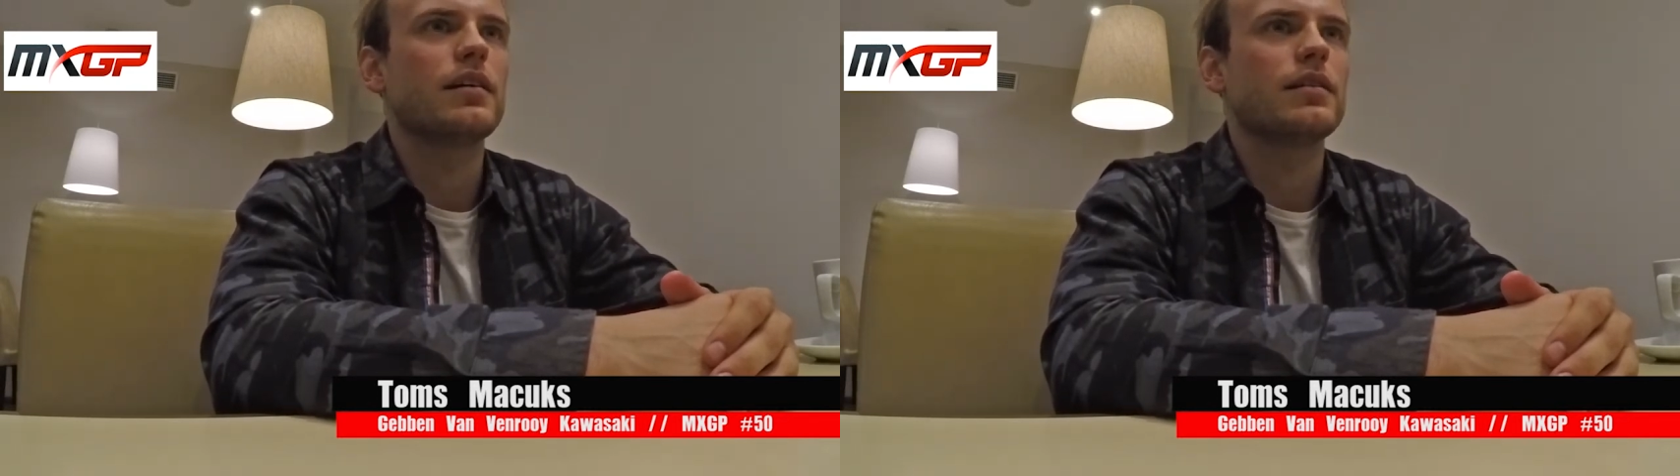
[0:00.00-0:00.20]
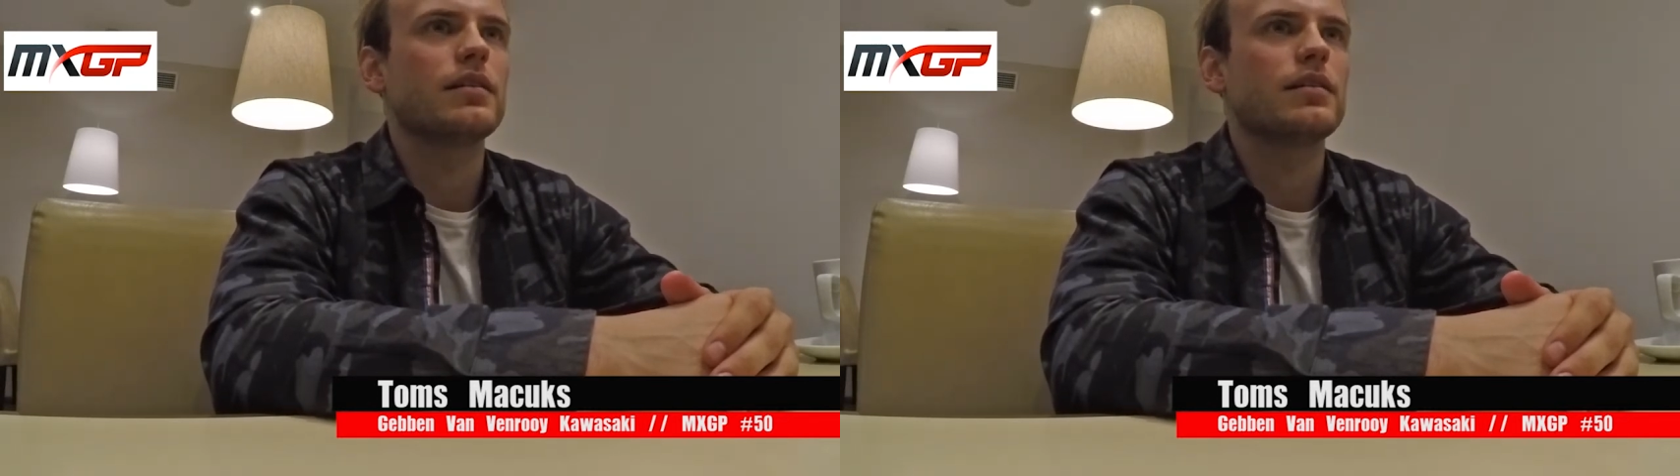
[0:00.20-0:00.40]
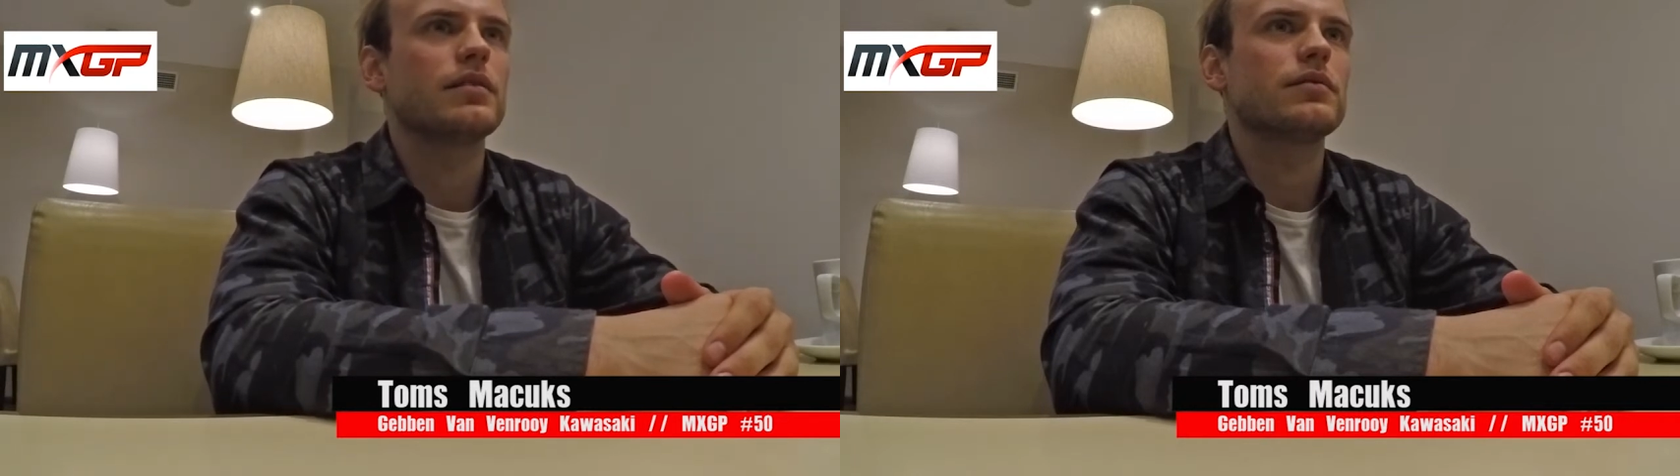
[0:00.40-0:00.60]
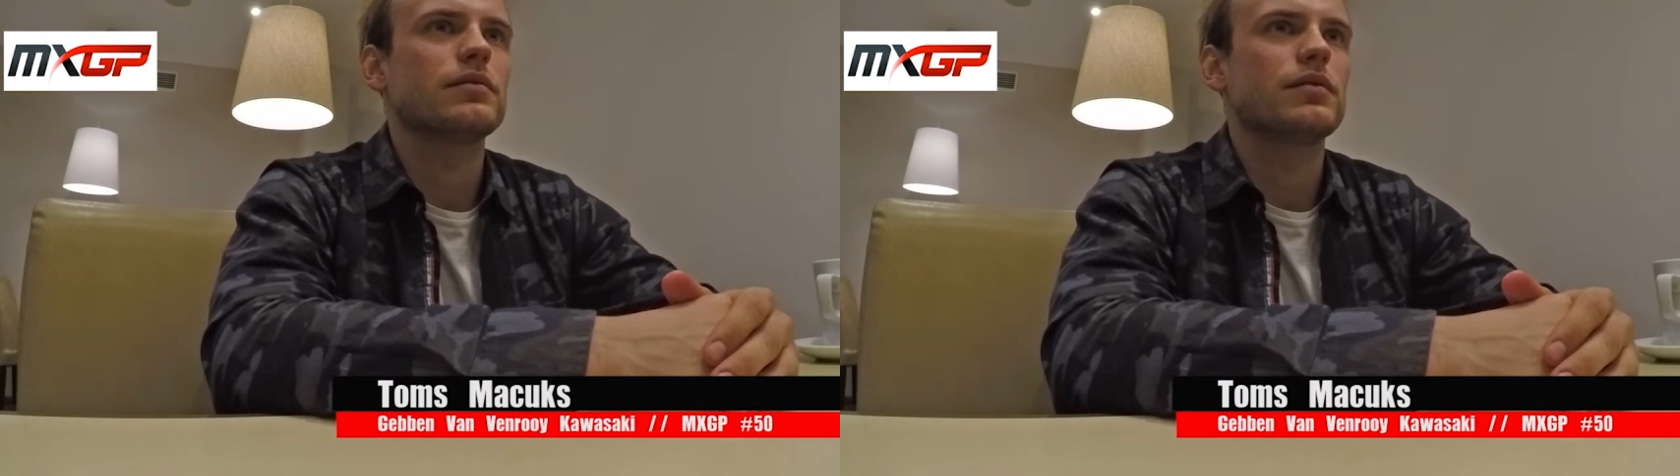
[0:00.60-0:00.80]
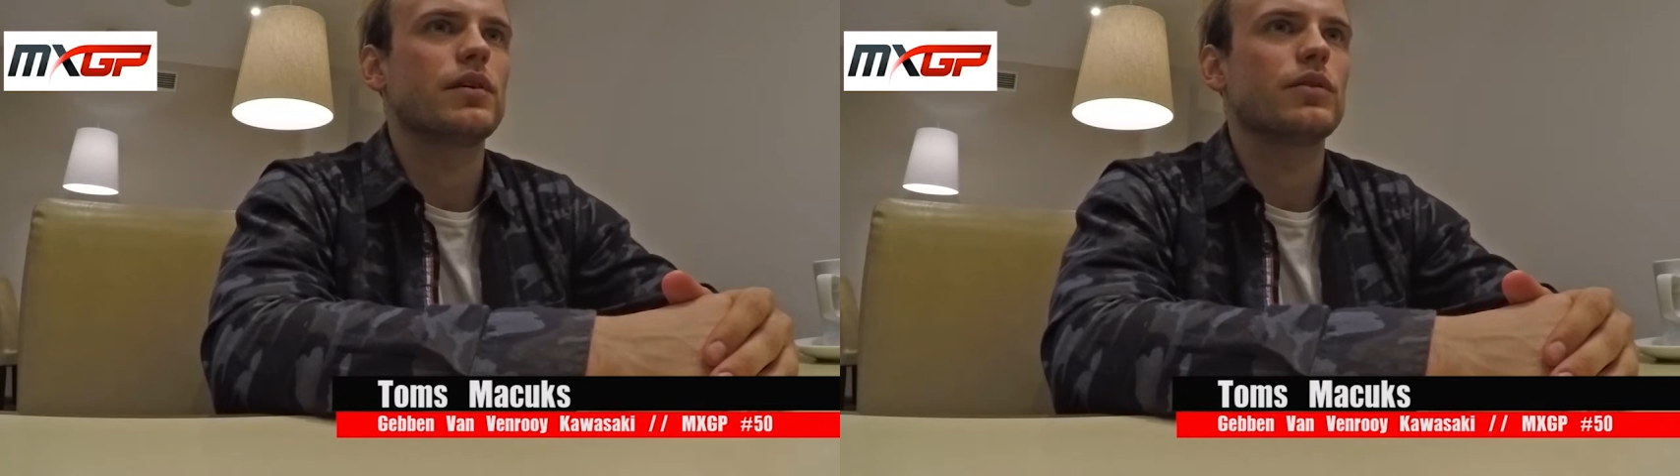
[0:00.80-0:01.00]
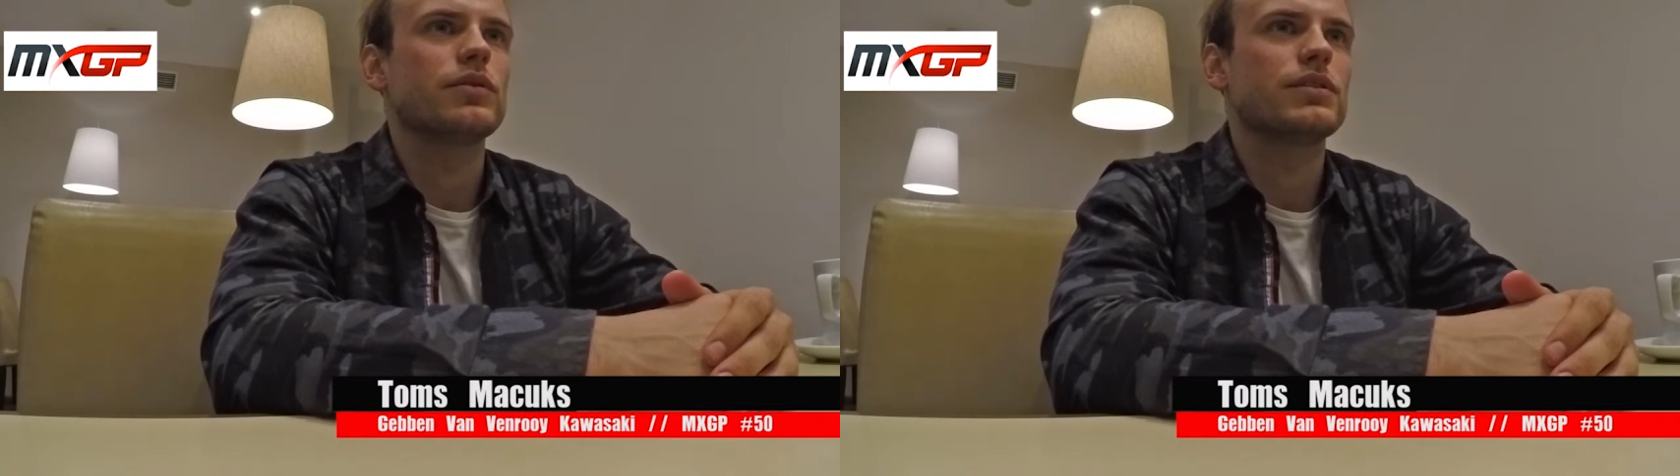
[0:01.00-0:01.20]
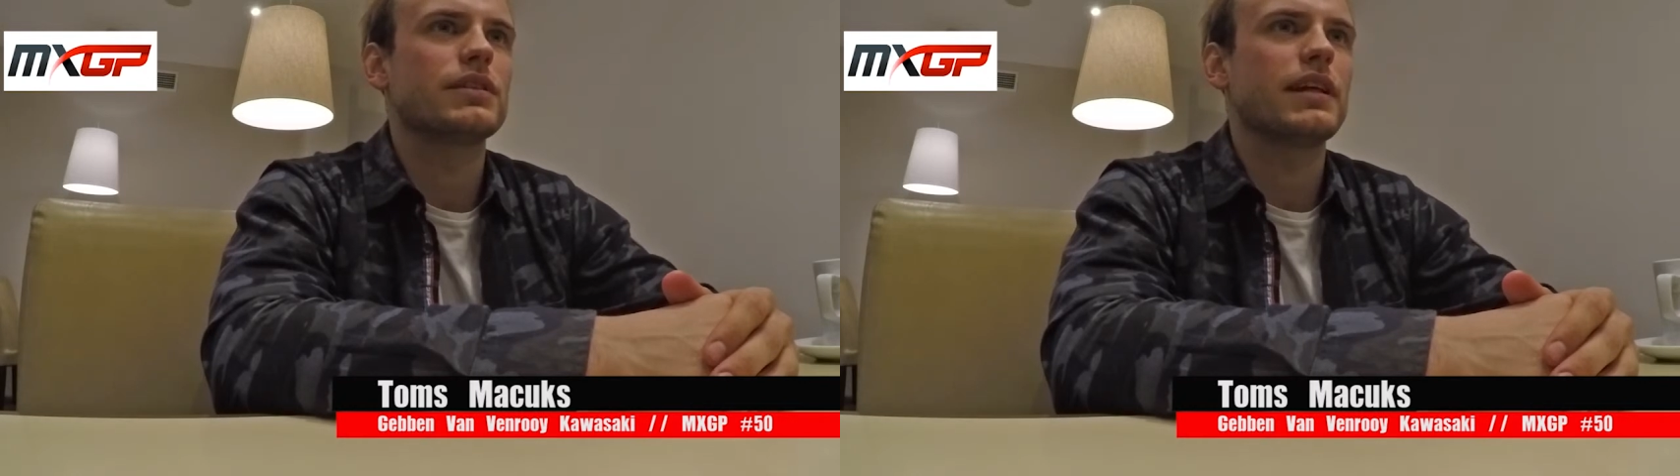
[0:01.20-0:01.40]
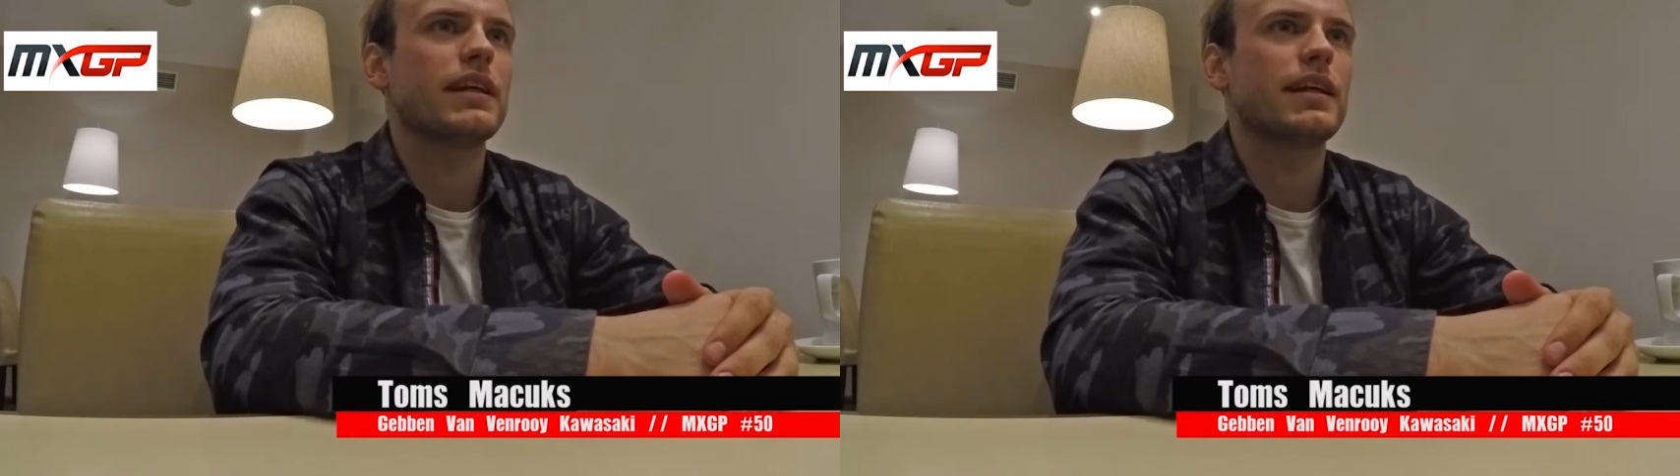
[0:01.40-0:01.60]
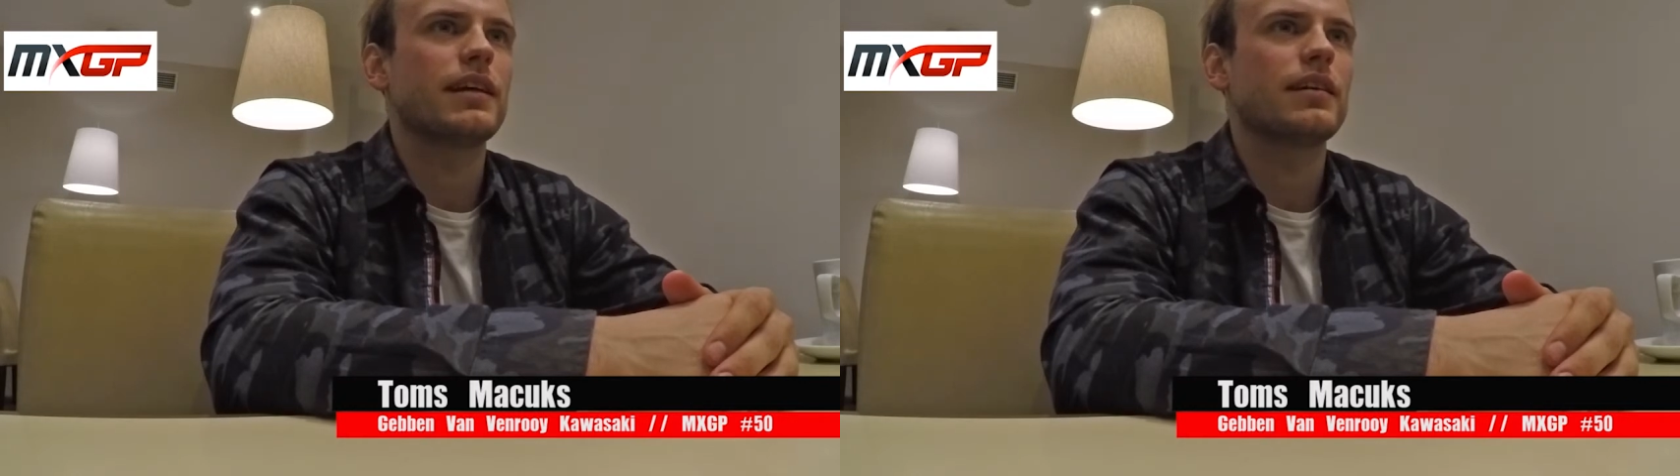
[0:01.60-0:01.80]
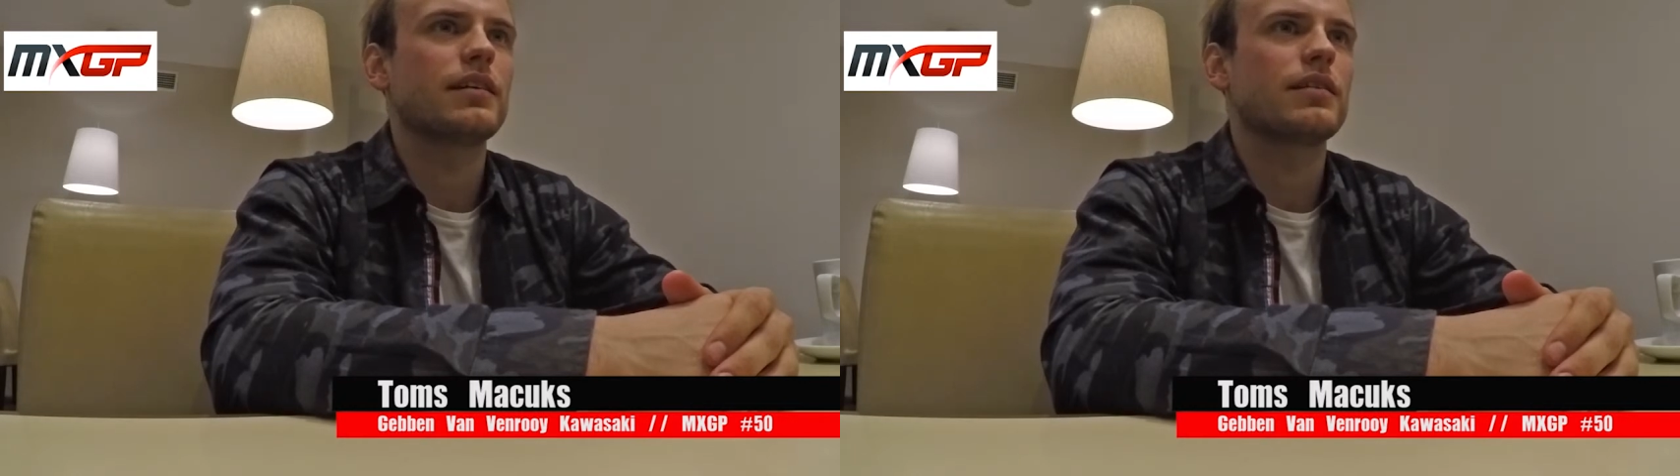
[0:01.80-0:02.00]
uh, go to skiing,